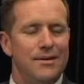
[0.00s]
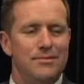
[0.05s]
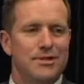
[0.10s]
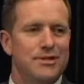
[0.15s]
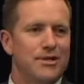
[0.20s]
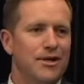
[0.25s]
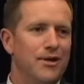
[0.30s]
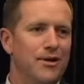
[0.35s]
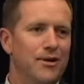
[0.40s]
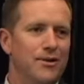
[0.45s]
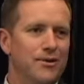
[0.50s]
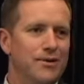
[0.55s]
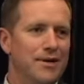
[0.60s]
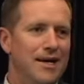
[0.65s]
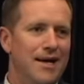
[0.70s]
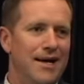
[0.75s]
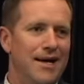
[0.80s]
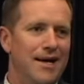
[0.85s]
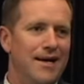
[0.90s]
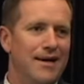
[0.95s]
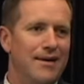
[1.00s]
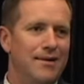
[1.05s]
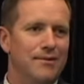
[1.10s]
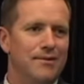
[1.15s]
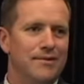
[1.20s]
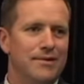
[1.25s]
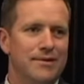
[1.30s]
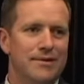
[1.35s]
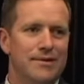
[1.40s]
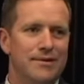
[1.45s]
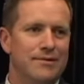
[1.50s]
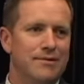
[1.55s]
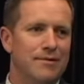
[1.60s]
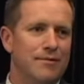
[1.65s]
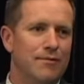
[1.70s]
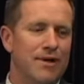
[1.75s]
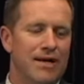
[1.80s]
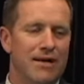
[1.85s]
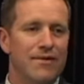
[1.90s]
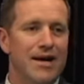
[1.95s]
so
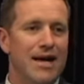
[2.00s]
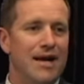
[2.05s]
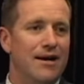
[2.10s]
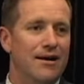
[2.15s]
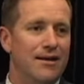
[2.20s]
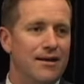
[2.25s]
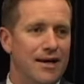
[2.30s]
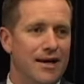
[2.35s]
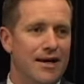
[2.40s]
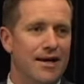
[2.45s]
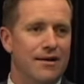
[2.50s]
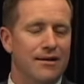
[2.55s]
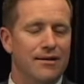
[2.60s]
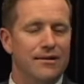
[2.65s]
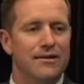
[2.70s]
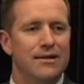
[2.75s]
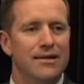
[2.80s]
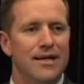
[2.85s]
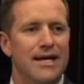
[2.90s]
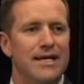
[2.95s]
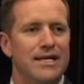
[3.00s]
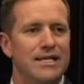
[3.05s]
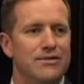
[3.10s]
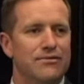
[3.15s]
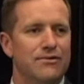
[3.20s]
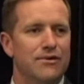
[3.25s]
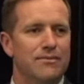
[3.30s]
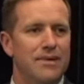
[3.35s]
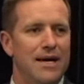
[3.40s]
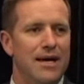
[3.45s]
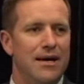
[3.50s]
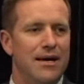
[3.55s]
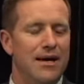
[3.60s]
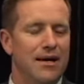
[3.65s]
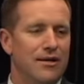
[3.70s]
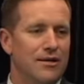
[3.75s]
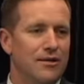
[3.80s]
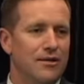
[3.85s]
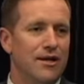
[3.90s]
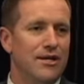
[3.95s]
one of our ladies from our
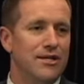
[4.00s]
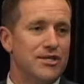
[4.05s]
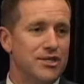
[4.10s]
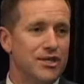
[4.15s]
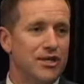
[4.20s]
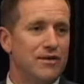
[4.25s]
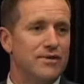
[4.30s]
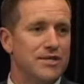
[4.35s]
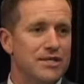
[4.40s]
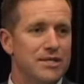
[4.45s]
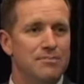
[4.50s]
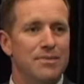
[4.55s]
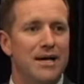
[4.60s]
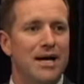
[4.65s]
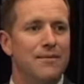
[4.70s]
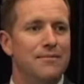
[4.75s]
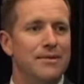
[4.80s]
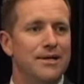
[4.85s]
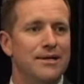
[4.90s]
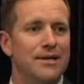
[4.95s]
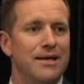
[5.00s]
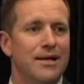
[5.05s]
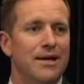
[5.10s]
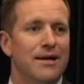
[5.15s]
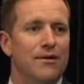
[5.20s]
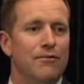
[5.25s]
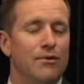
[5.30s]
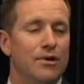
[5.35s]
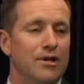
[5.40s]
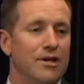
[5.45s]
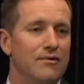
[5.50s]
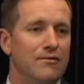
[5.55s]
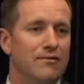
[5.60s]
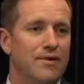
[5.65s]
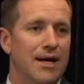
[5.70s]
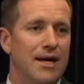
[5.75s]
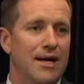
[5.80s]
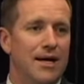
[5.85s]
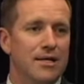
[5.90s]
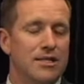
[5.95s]
client service department will
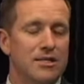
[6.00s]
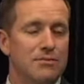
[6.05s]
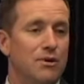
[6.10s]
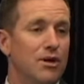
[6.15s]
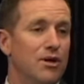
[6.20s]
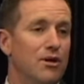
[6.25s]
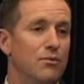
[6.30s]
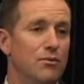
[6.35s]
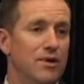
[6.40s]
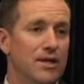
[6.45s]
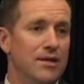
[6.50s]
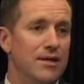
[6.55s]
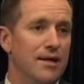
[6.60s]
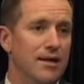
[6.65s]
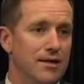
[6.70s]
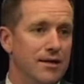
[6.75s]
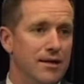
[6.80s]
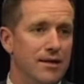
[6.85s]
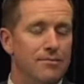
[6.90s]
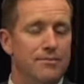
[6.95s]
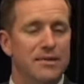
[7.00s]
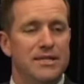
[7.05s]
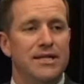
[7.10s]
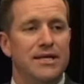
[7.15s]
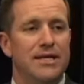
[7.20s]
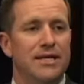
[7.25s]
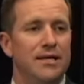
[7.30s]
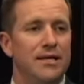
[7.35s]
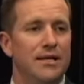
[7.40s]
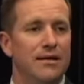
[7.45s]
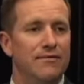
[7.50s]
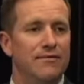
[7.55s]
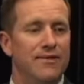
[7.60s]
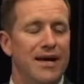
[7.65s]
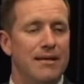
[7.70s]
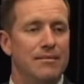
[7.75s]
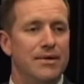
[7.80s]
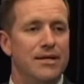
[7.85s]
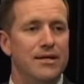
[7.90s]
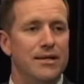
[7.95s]
have spoken with the particular
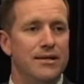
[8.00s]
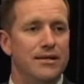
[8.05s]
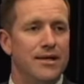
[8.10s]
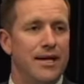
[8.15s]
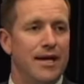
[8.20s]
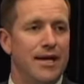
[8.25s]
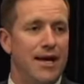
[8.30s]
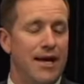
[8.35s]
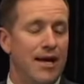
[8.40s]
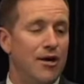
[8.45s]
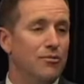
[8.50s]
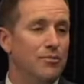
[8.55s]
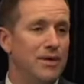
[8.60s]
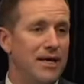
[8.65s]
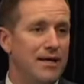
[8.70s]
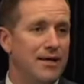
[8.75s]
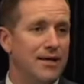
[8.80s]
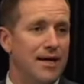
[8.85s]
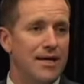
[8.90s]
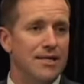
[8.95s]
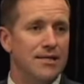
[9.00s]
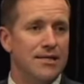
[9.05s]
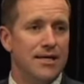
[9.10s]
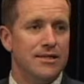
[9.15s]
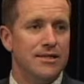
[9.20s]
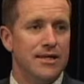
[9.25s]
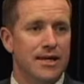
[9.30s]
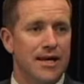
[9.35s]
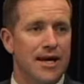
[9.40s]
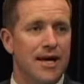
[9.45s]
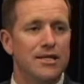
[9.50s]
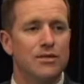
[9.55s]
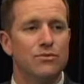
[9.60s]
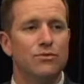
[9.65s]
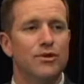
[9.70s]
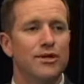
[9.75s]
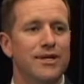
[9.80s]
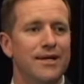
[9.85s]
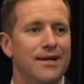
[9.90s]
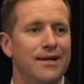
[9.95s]
family that they're helping as a
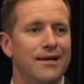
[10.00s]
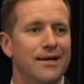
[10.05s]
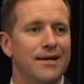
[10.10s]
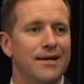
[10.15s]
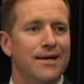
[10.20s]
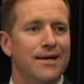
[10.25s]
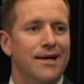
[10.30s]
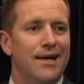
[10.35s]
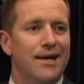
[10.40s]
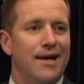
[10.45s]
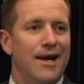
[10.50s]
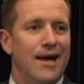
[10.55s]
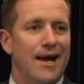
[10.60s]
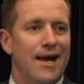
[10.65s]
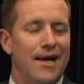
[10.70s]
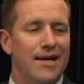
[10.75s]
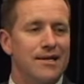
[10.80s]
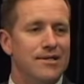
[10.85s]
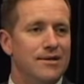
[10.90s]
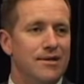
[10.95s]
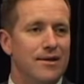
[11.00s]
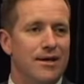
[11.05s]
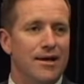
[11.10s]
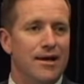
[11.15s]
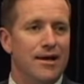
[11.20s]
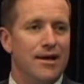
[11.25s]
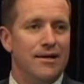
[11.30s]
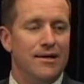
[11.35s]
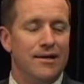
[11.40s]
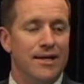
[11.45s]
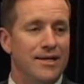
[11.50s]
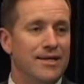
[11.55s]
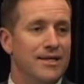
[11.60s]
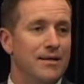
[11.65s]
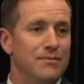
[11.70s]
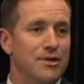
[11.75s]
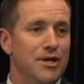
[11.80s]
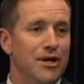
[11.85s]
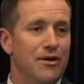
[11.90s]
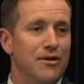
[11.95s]
caseworker, and let
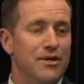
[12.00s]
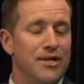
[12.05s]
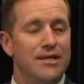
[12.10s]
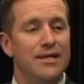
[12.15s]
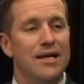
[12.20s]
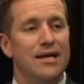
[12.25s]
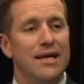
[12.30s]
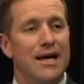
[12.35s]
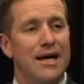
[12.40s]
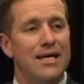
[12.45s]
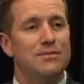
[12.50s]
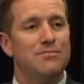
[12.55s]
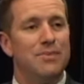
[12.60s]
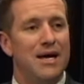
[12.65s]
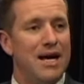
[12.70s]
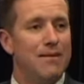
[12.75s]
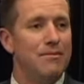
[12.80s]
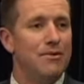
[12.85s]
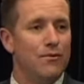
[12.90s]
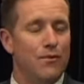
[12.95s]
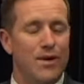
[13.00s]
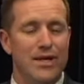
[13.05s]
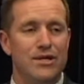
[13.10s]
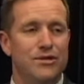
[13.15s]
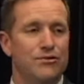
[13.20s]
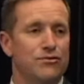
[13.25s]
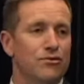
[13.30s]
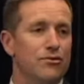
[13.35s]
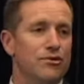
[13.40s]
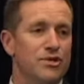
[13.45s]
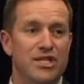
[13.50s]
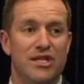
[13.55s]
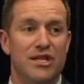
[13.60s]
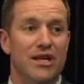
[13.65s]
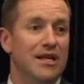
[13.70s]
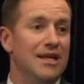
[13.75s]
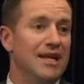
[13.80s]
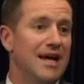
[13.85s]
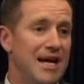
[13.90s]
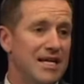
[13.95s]
them know that the last payment went through to the
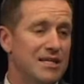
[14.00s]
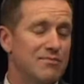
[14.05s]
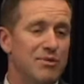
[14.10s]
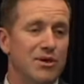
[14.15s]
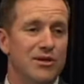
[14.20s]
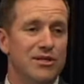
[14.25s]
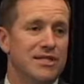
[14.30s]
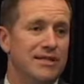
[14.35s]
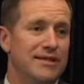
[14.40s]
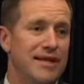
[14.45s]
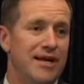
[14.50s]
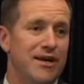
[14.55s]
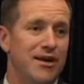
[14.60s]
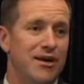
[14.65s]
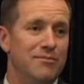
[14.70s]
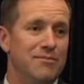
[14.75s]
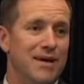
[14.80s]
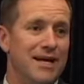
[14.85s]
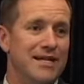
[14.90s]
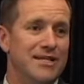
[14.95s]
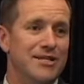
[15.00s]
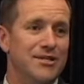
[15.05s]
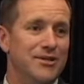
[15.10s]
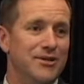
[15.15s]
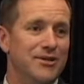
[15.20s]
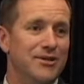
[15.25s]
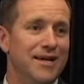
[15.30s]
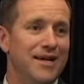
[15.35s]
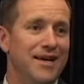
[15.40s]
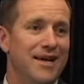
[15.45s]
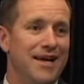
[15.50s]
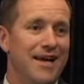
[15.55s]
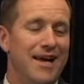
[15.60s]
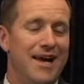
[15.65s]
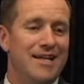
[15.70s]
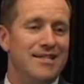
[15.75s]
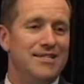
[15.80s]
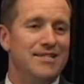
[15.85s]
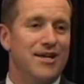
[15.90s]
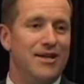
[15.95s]
last person they owed money to.
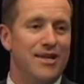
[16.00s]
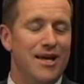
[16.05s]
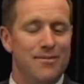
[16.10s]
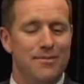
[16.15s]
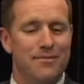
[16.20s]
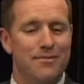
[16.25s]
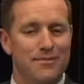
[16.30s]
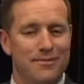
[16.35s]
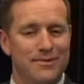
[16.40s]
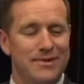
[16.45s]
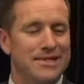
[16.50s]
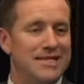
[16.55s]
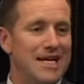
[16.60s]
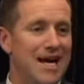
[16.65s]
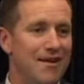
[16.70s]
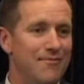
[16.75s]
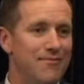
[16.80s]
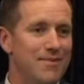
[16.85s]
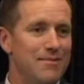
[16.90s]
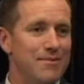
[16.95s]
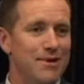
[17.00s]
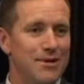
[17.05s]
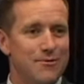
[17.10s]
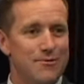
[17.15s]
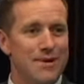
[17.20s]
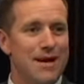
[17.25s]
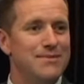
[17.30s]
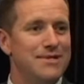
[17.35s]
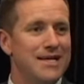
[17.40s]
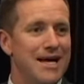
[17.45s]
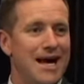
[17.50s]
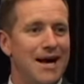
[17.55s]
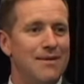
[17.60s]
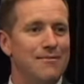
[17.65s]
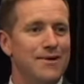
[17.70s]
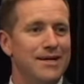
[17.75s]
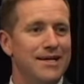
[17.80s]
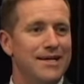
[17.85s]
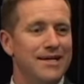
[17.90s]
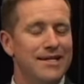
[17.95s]
And so that staff member grabs a
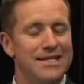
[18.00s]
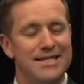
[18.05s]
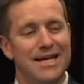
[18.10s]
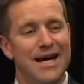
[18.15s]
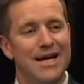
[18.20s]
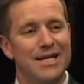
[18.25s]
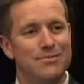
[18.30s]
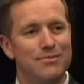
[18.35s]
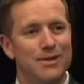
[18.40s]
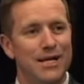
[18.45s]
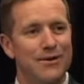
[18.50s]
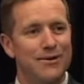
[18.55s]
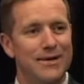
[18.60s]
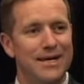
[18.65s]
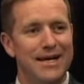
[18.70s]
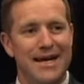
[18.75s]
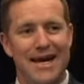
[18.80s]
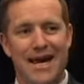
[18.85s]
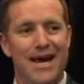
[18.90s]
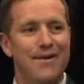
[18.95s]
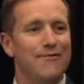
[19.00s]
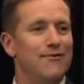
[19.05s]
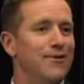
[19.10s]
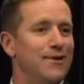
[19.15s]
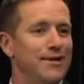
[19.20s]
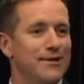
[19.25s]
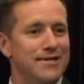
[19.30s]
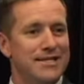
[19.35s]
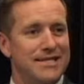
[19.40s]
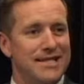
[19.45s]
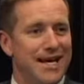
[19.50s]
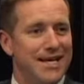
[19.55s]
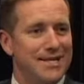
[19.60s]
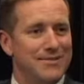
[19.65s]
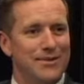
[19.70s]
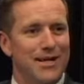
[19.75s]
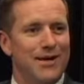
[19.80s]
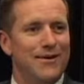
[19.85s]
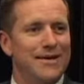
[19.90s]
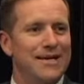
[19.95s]
harmonica, starts blowing it, everyone else starts
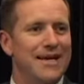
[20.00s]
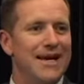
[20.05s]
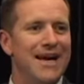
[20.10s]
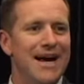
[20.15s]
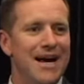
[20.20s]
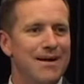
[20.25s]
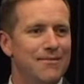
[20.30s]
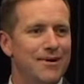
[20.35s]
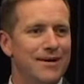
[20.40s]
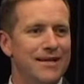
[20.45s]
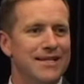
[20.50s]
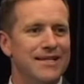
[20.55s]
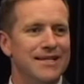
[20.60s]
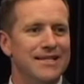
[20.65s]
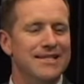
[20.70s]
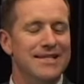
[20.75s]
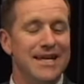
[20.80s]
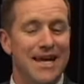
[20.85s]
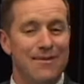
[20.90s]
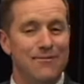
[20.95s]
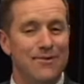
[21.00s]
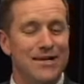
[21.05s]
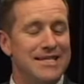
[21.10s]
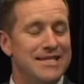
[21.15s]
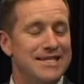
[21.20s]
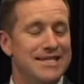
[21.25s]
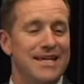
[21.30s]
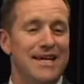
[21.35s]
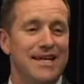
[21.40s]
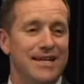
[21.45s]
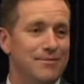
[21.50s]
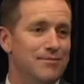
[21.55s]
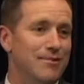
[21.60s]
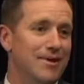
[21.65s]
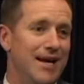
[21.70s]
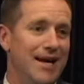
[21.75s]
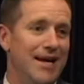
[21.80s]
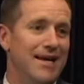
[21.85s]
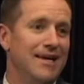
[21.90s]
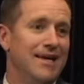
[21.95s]
blowing their harmonicas, and we
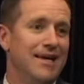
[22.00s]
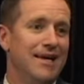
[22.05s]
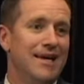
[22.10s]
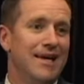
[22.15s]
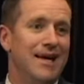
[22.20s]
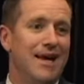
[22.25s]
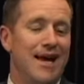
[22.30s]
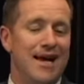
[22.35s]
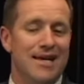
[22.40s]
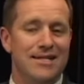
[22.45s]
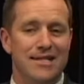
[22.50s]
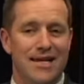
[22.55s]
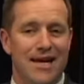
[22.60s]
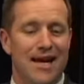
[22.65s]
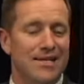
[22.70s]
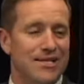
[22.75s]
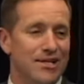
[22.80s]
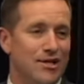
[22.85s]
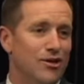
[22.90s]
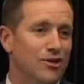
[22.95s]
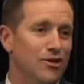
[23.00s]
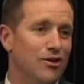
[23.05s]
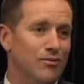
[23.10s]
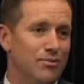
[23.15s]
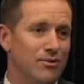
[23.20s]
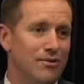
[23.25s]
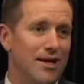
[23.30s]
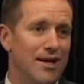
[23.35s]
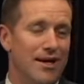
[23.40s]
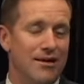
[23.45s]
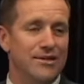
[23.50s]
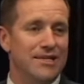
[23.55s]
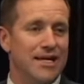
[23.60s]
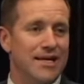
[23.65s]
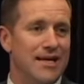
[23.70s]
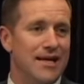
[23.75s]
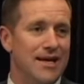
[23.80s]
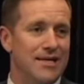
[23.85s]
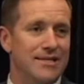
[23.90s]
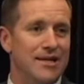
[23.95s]
celebrate as a corporate,
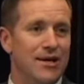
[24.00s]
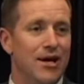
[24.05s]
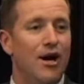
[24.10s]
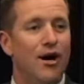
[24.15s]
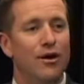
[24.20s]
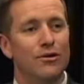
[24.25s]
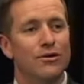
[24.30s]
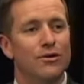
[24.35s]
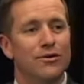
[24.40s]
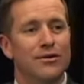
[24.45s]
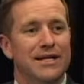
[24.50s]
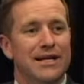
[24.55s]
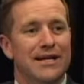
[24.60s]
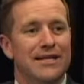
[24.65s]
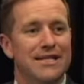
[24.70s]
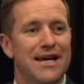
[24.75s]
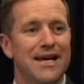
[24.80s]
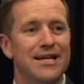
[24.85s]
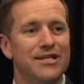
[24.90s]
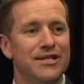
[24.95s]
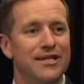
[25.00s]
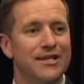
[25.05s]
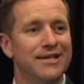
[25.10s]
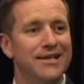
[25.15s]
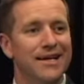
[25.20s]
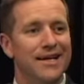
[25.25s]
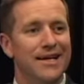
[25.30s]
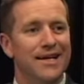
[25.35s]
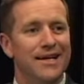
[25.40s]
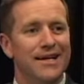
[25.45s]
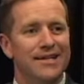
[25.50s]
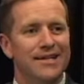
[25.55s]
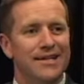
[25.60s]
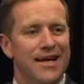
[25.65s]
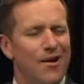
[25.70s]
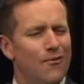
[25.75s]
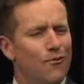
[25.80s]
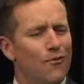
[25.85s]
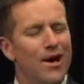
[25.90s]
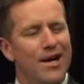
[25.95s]
as a whole organisation,
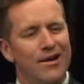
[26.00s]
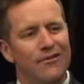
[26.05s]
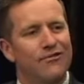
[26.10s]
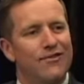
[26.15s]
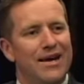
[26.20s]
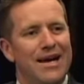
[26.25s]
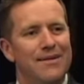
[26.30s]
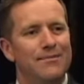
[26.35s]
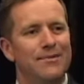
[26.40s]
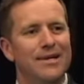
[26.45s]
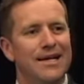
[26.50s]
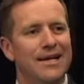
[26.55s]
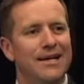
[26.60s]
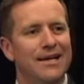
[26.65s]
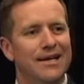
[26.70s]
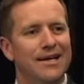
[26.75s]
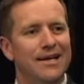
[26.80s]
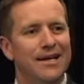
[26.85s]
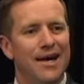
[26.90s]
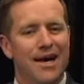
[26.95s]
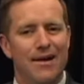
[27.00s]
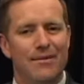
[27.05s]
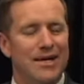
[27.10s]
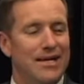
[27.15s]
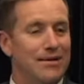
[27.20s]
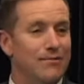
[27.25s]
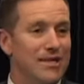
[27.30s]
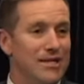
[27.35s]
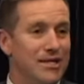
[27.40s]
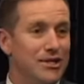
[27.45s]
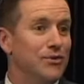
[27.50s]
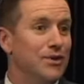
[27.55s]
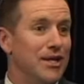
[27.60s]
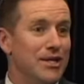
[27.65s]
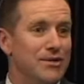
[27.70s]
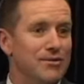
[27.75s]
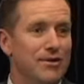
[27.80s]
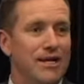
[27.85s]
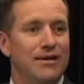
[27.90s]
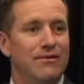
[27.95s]
that one family. I mean, when you're doing it
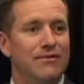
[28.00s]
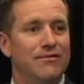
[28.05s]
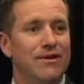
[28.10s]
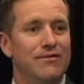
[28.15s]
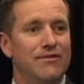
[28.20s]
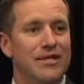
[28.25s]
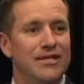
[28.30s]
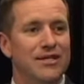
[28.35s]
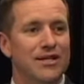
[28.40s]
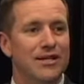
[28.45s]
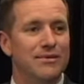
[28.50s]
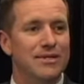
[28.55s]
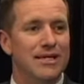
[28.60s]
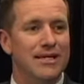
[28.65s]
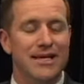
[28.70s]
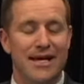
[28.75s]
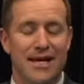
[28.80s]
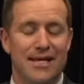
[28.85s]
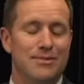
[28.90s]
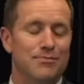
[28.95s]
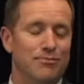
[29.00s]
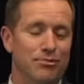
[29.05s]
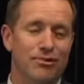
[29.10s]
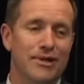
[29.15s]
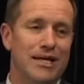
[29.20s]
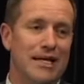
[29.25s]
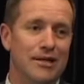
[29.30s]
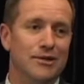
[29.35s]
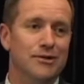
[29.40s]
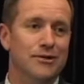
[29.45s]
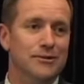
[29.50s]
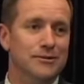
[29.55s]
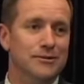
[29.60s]
350 times a year, it's pretty cool.